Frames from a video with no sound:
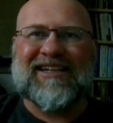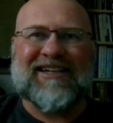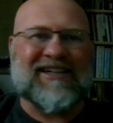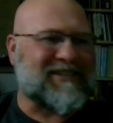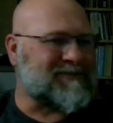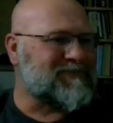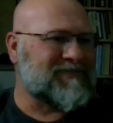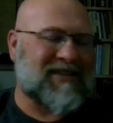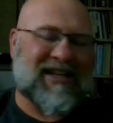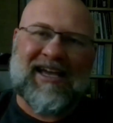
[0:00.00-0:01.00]
Uh,
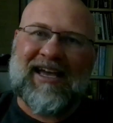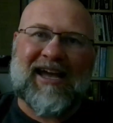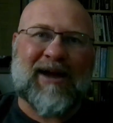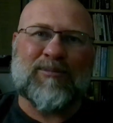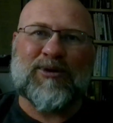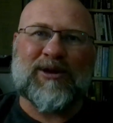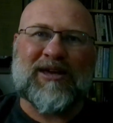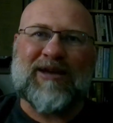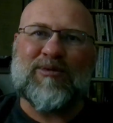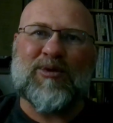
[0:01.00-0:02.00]
I'm going to
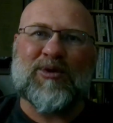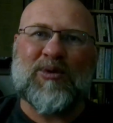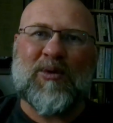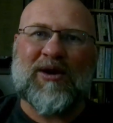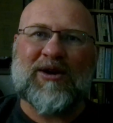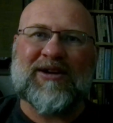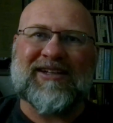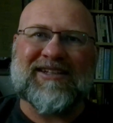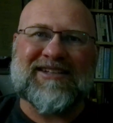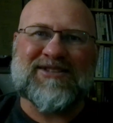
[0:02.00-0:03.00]
keep going to work
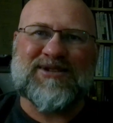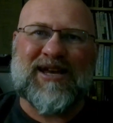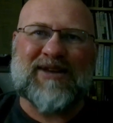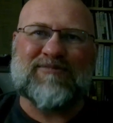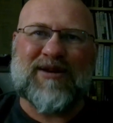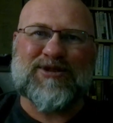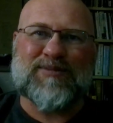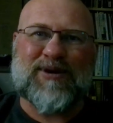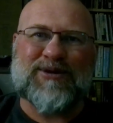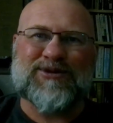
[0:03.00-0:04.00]
and seeing if my
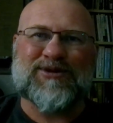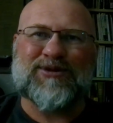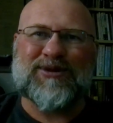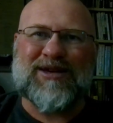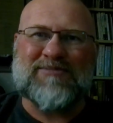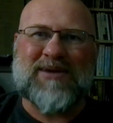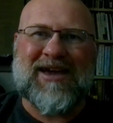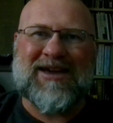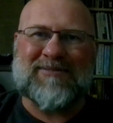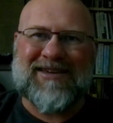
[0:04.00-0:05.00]
sponsor will keep
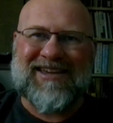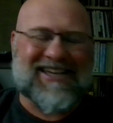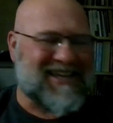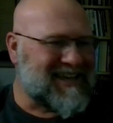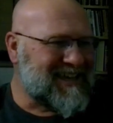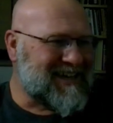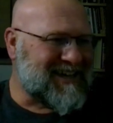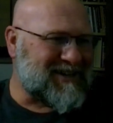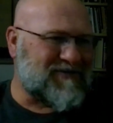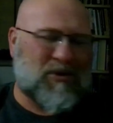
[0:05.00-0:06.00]
paying me
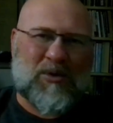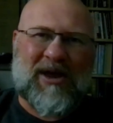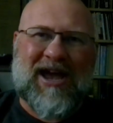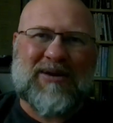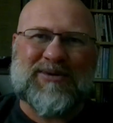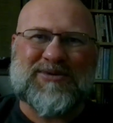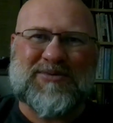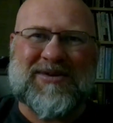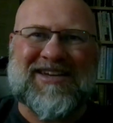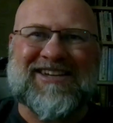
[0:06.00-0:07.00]
40 hours a
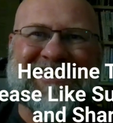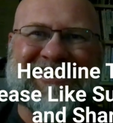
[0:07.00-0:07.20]
week.